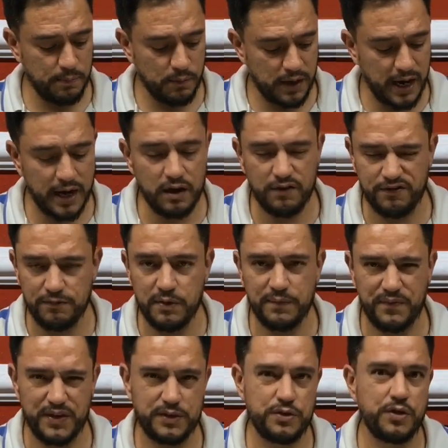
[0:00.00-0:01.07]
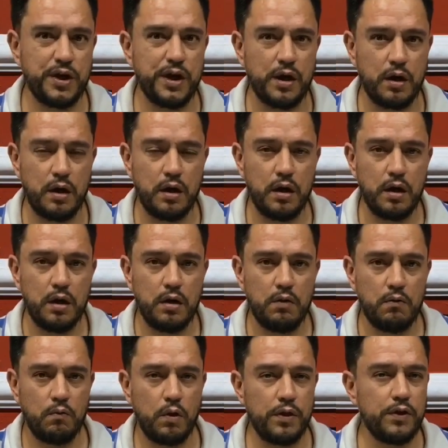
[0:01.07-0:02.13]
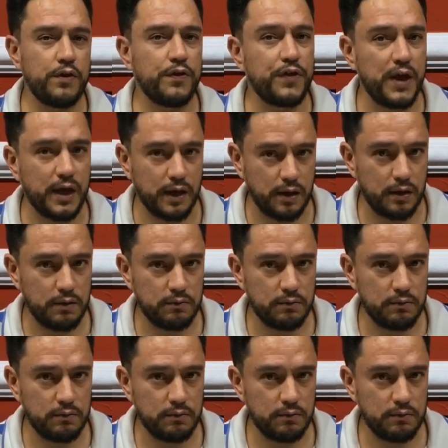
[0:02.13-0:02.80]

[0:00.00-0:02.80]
kind of movement you hear? What do you think?